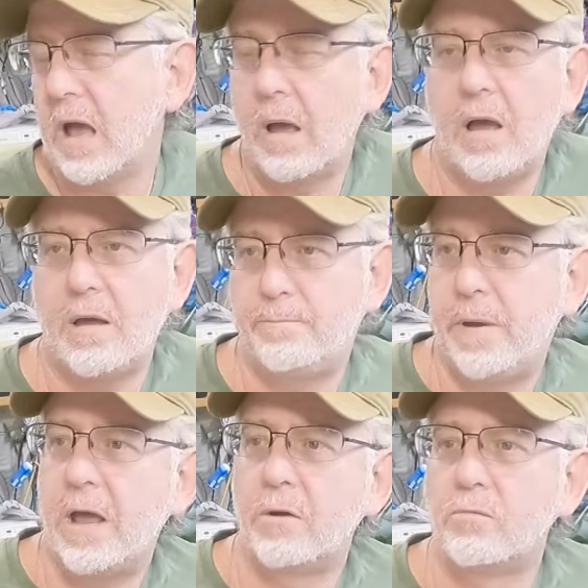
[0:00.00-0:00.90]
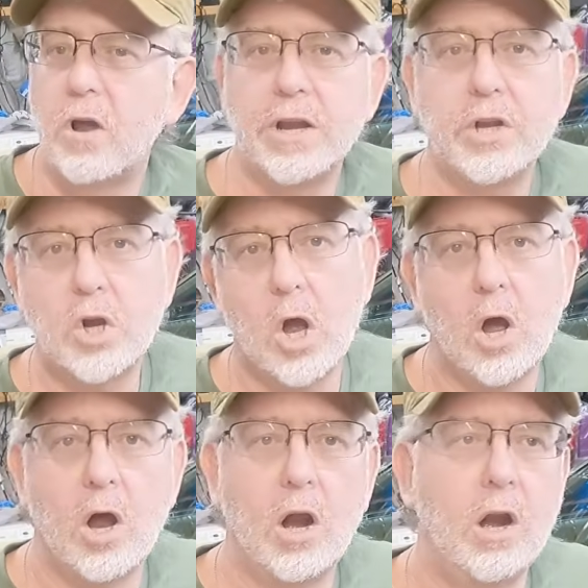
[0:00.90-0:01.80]
a better running
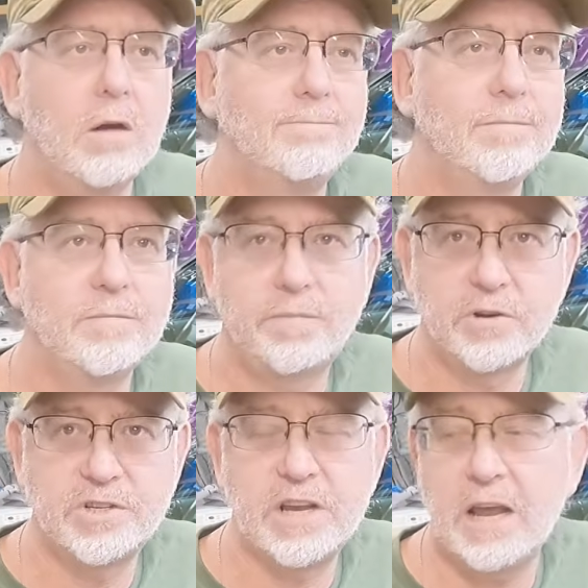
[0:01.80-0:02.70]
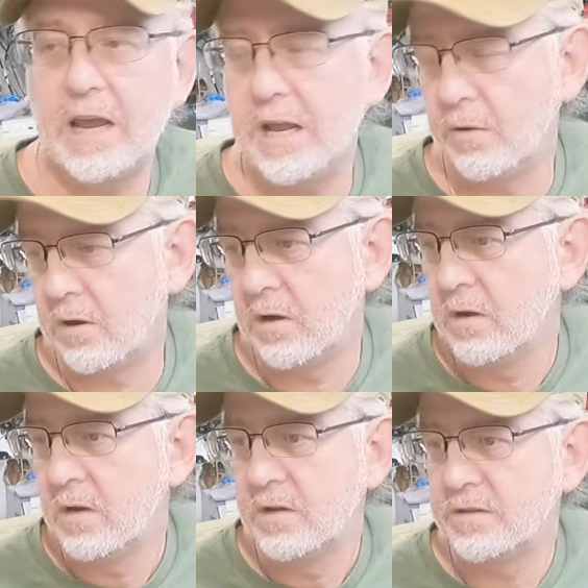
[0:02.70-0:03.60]
car per se, or
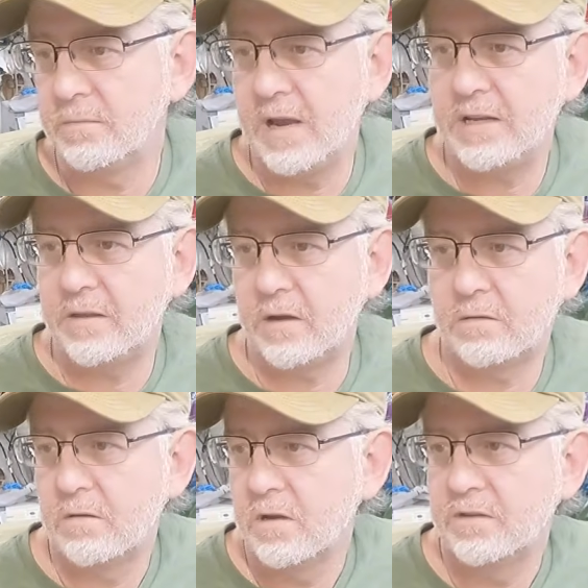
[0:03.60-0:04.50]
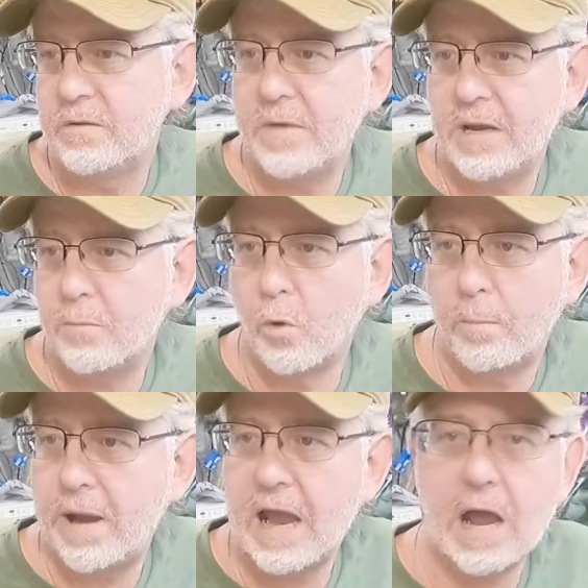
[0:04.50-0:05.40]
to make more
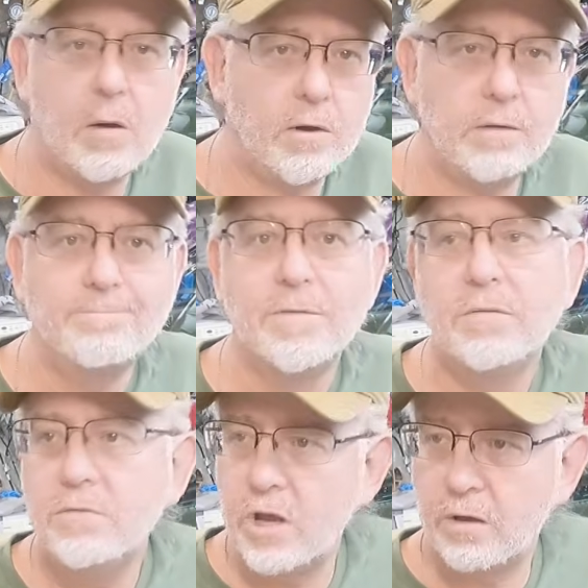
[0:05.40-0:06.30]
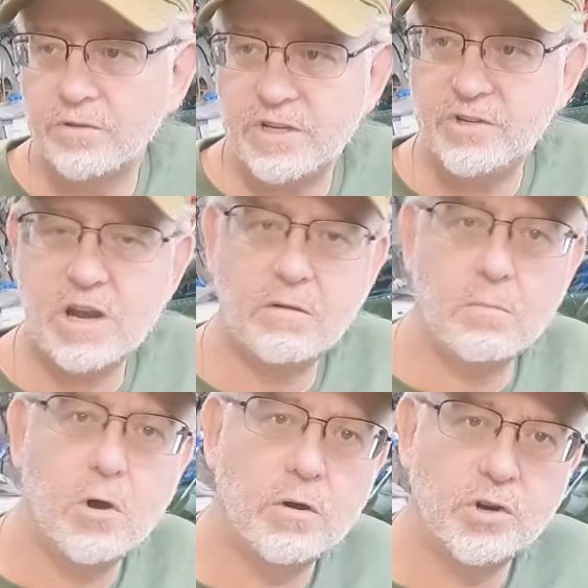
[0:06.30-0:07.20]
power. No, see,
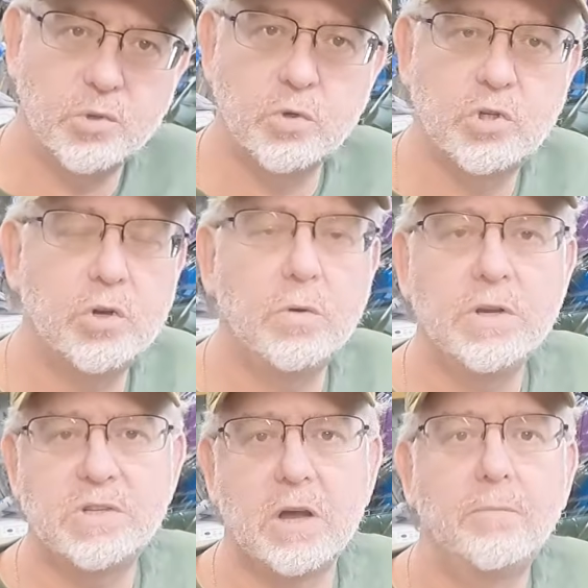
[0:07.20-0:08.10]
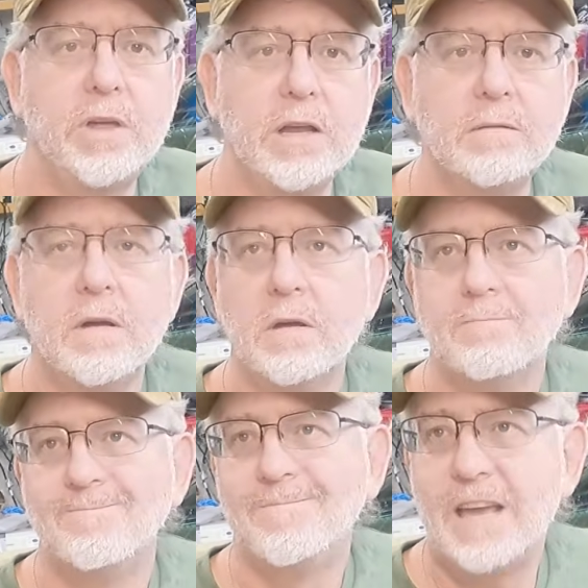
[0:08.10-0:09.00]
General Motors was doing something
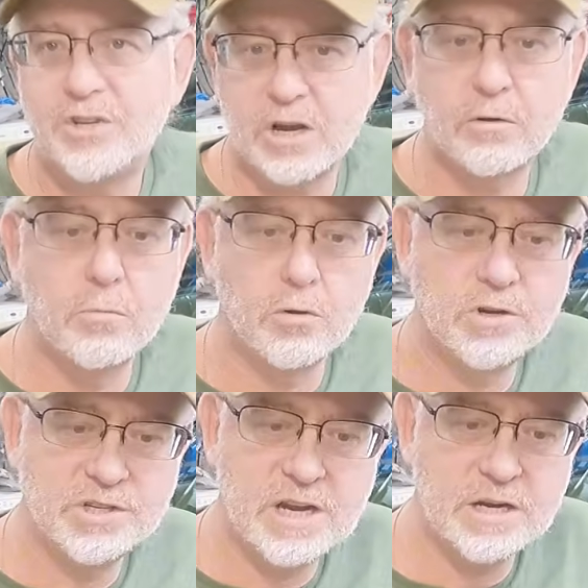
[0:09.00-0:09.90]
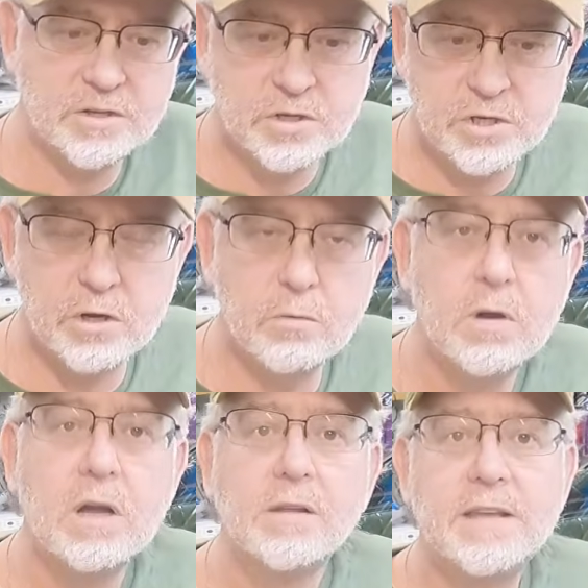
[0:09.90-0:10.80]
that General Motors needed to do.
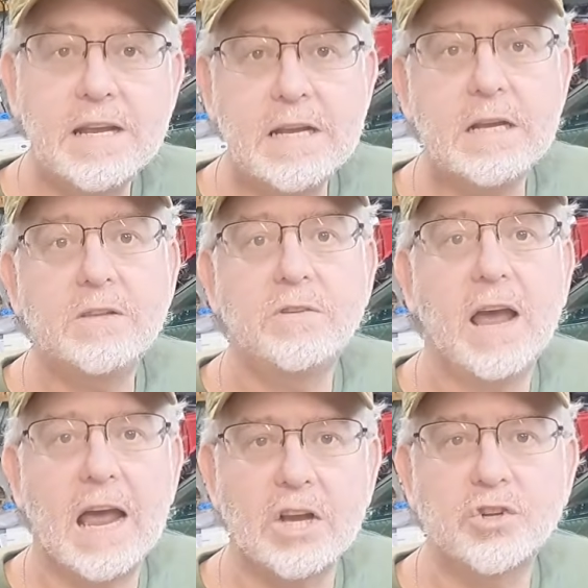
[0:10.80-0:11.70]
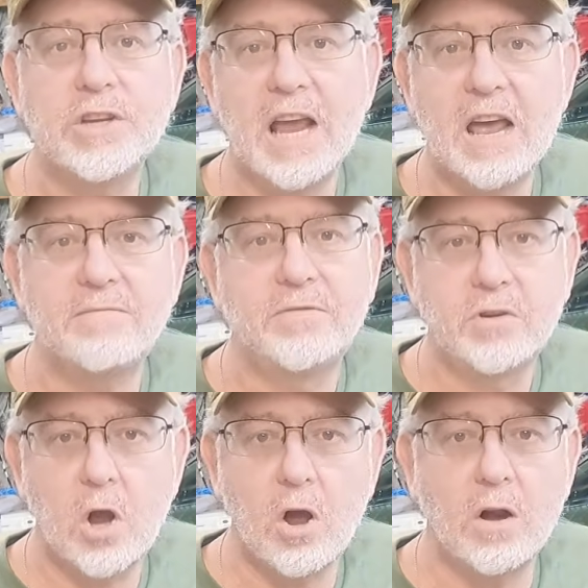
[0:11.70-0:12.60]
They needed to actually have
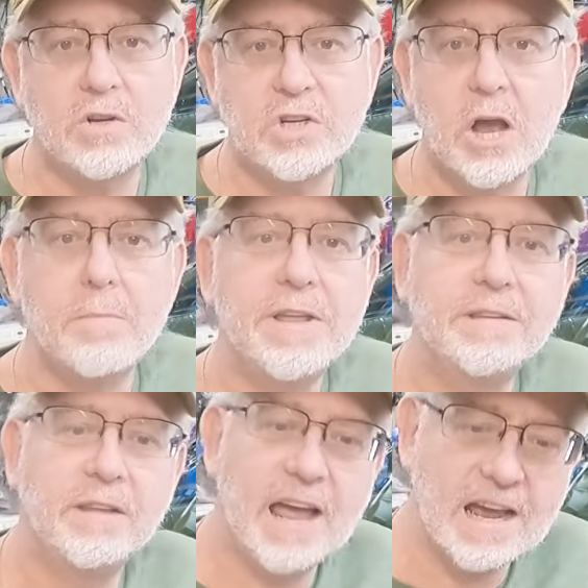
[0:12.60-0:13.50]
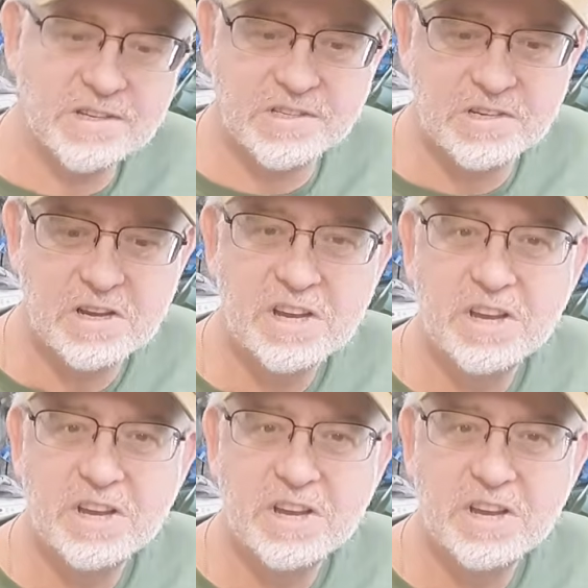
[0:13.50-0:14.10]
cars come in less